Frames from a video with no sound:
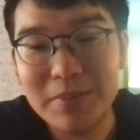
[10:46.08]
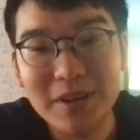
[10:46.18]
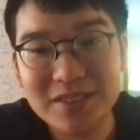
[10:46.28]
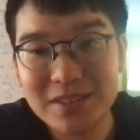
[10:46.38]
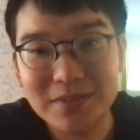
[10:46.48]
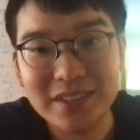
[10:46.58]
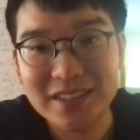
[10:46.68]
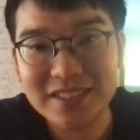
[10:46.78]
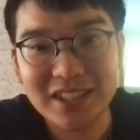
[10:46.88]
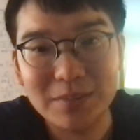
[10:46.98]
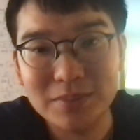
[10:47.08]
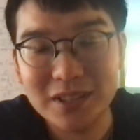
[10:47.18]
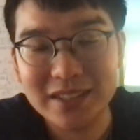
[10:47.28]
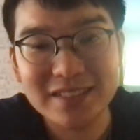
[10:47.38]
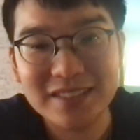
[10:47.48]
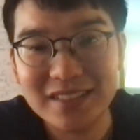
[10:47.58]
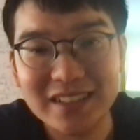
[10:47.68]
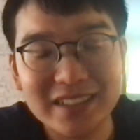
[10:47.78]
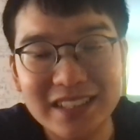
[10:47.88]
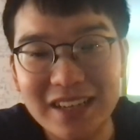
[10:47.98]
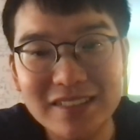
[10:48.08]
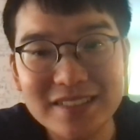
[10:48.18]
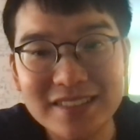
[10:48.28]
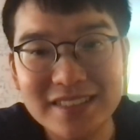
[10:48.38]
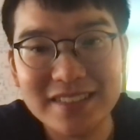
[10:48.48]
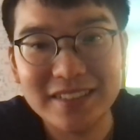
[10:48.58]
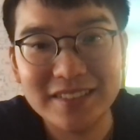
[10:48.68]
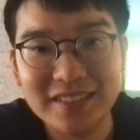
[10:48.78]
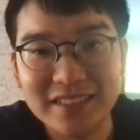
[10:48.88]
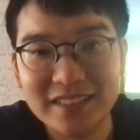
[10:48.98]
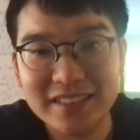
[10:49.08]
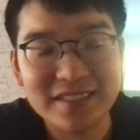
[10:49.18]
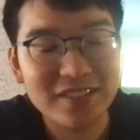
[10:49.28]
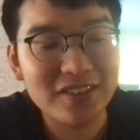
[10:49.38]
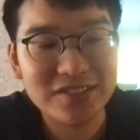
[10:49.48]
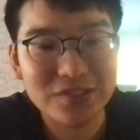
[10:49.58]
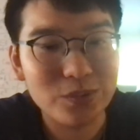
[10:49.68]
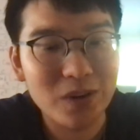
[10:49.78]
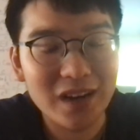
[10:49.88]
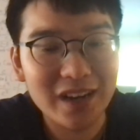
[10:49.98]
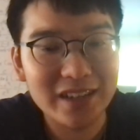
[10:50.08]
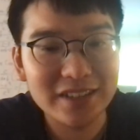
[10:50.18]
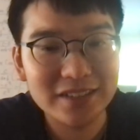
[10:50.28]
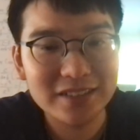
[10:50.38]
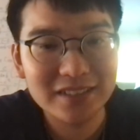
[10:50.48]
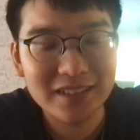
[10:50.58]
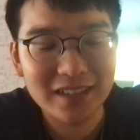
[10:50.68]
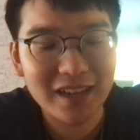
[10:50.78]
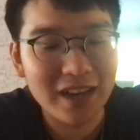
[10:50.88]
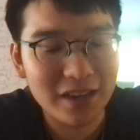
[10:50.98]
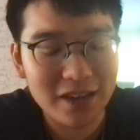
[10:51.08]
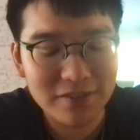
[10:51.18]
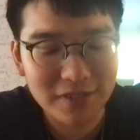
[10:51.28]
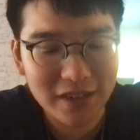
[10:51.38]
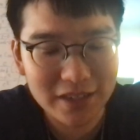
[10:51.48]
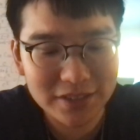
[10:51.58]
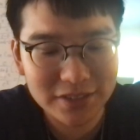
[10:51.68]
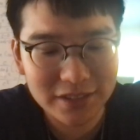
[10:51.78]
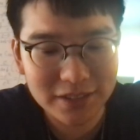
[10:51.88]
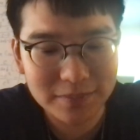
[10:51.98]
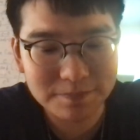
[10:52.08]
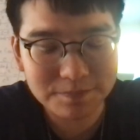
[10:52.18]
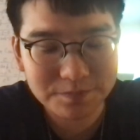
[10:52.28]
something as complex as like analysis, and it's also why I find